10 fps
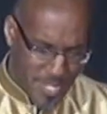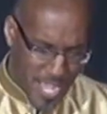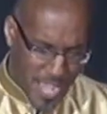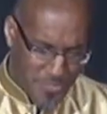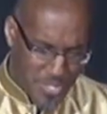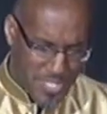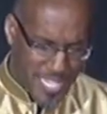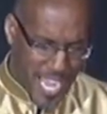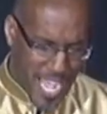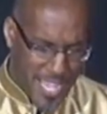I feel
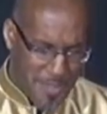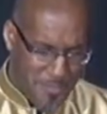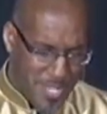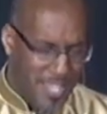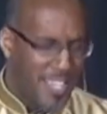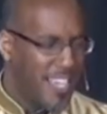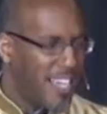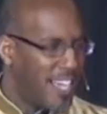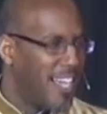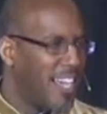that I am
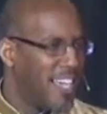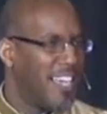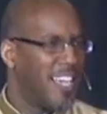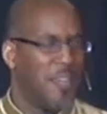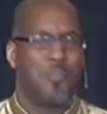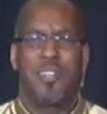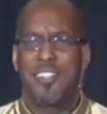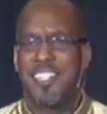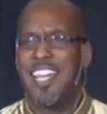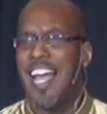uh, a pretty
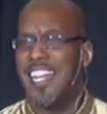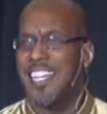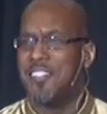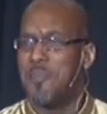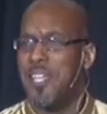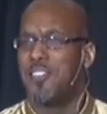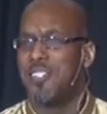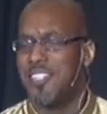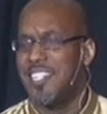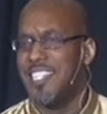good guy that can make
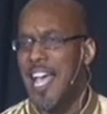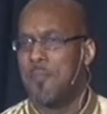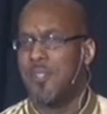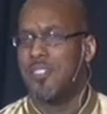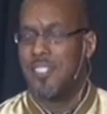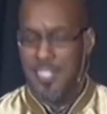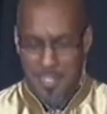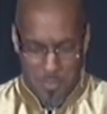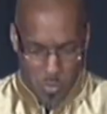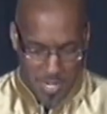good things happen.
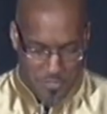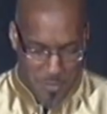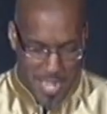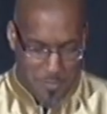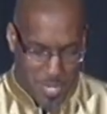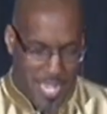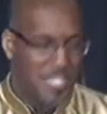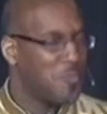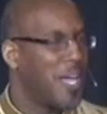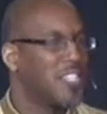But one of my blind
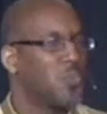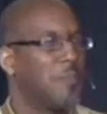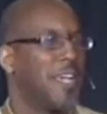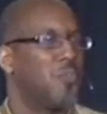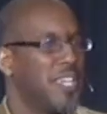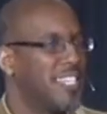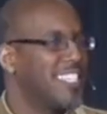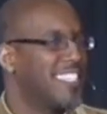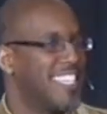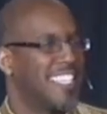spots, one of my
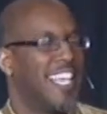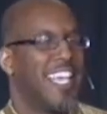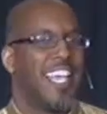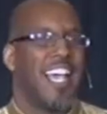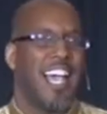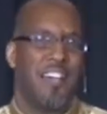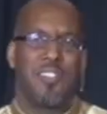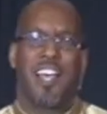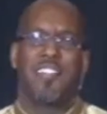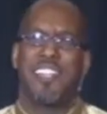weaknesses, I have a
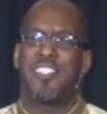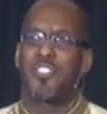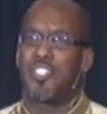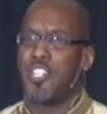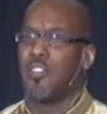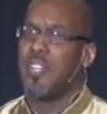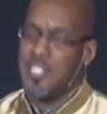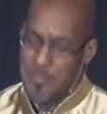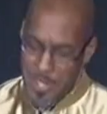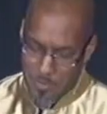lot of insecurities
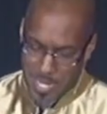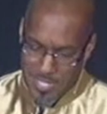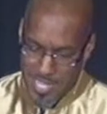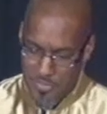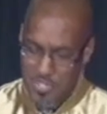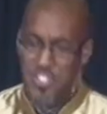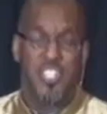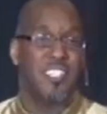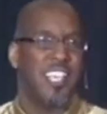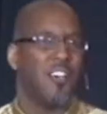about myself. And
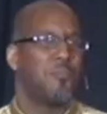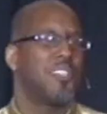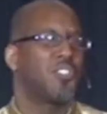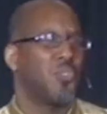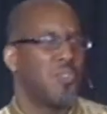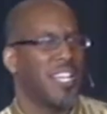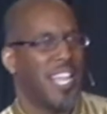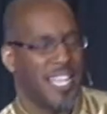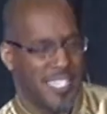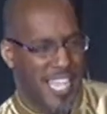Jesus helped me to
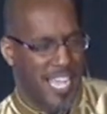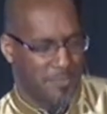realize that.